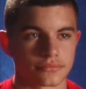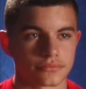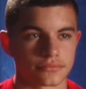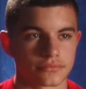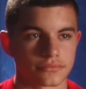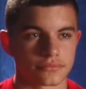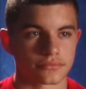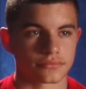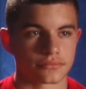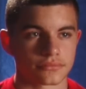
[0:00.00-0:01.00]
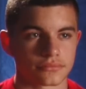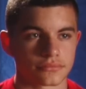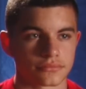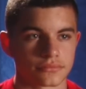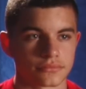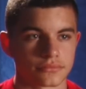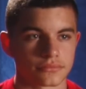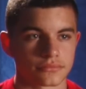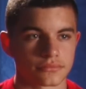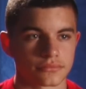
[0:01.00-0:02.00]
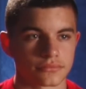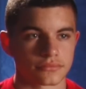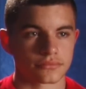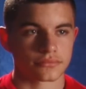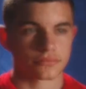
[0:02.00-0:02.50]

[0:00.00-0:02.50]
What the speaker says: This person isn't speaking.